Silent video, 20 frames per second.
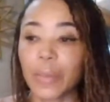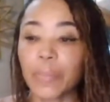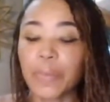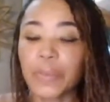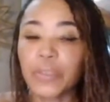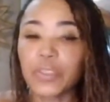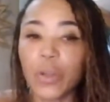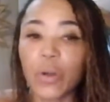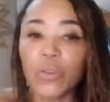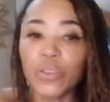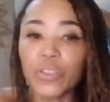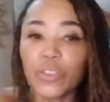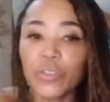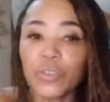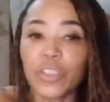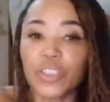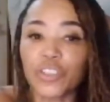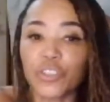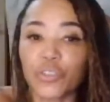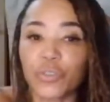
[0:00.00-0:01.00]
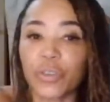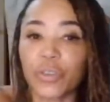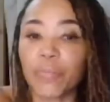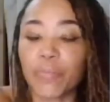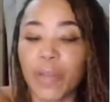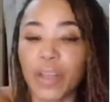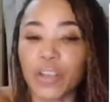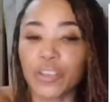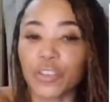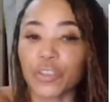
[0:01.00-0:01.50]
But don't use extreme
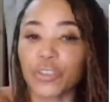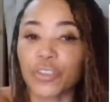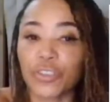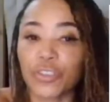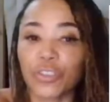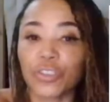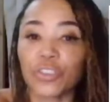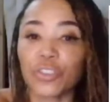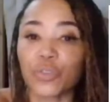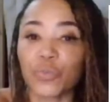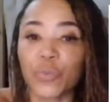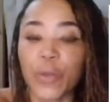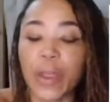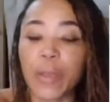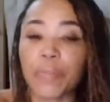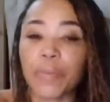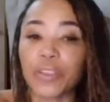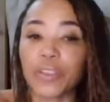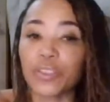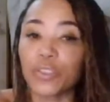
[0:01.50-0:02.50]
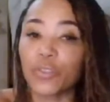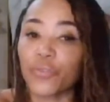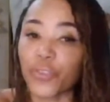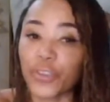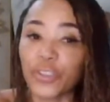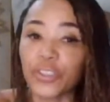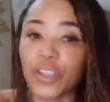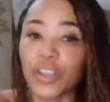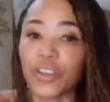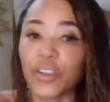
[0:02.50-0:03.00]
measures to lose weight because the
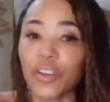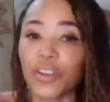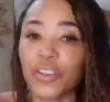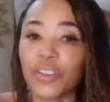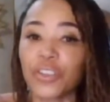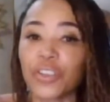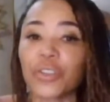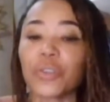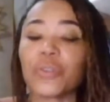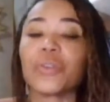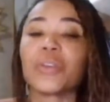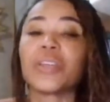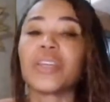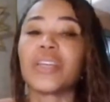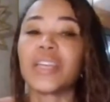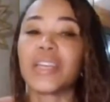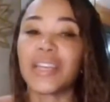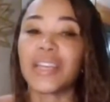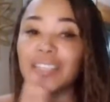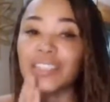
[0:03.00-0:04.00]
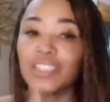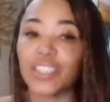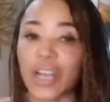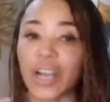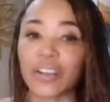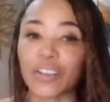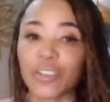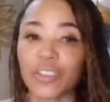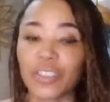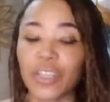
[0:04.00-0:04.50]
first thing you're going to do is
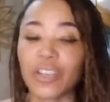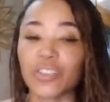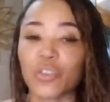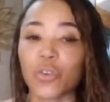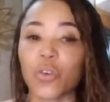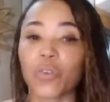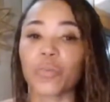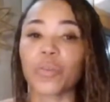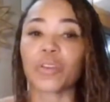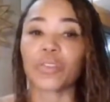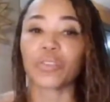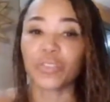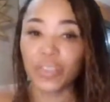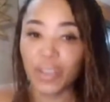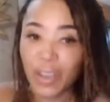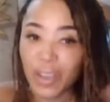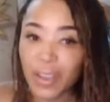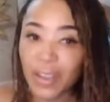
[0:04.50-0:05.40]
jack your sex hormones,